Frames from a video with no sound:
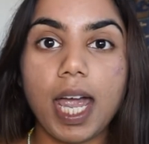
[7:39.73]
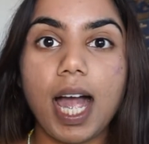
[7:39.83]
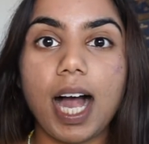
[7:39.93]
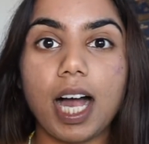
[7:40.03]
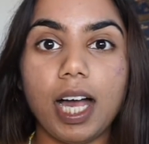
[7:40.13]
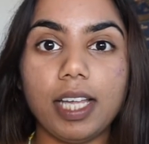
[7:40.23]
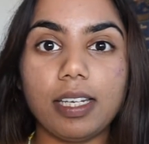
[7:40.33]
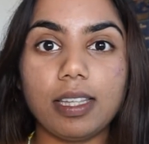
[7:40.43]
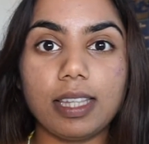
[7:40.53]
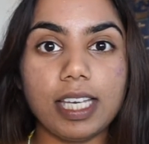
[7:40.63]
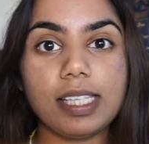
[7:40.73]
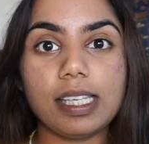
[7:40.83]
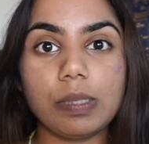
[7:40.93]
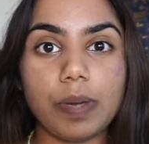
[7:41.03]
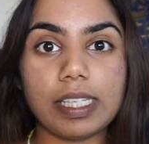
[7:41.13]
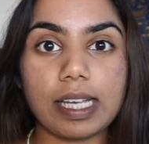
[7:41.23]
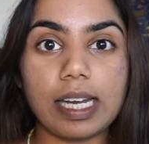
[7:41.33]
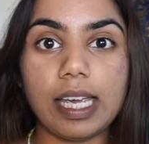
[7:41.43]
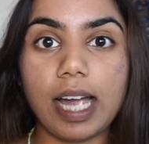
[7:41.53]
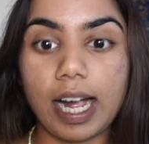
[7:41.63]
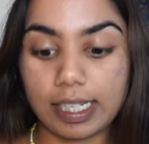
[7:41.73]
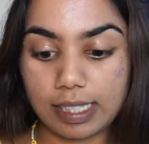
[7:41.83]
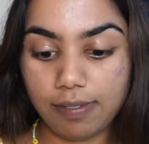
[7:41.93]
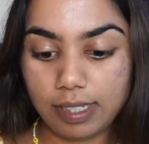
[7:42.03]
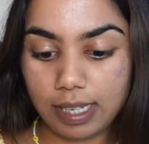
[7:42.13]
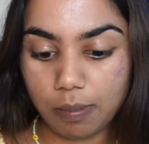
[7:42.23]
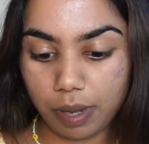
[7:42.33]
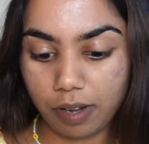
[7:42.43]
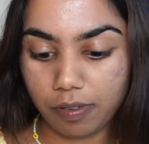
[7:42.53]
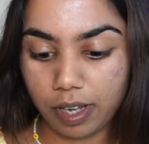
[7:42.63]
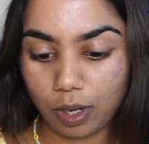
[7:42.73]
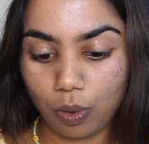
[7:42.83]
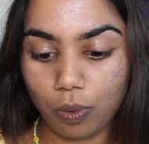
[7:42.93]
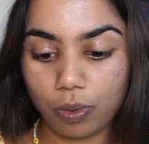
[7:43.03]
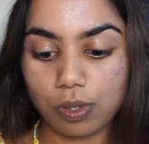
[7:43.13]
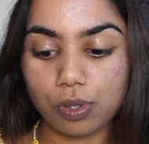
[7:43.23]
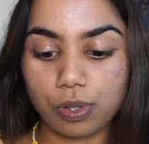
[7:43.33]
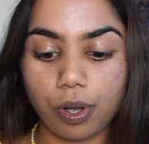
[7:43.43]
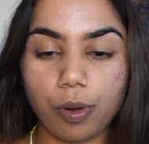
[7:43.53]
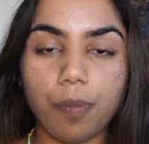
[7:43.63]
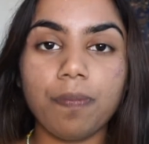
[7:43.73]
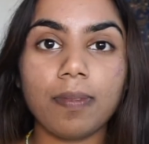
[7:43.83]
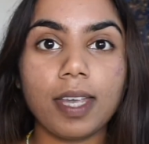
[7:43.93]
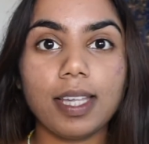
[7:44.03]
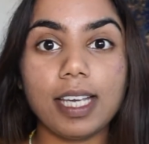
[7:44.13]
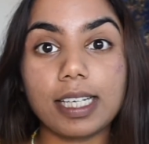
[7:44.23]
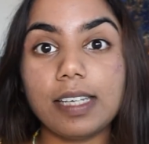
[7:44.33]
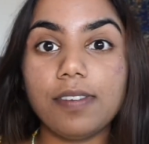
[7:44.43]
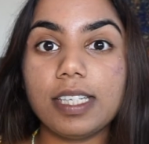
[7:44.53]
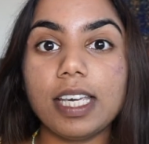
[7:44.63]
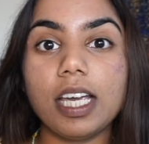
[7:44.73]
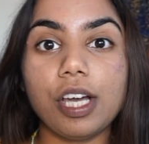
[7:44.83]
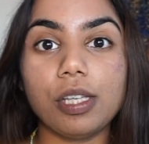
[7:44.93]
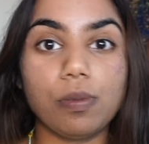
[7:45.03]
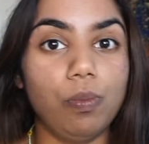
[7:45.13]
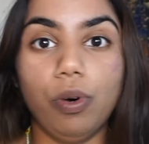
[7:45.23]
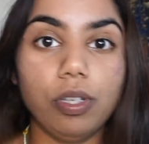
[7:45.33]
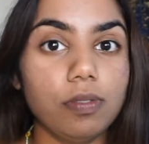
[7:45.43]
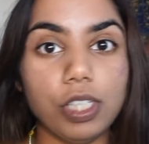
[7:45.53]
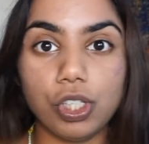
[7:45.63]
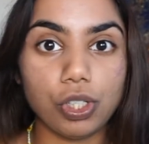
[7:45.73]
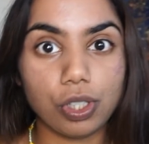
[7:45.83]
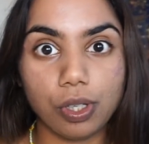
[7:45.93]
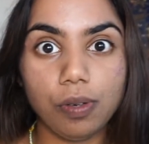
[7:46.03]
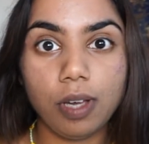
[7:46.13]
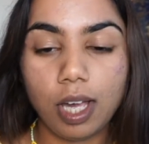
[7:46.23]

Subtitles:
And this is basically activity, benefit, and course. So the activity is what did you do?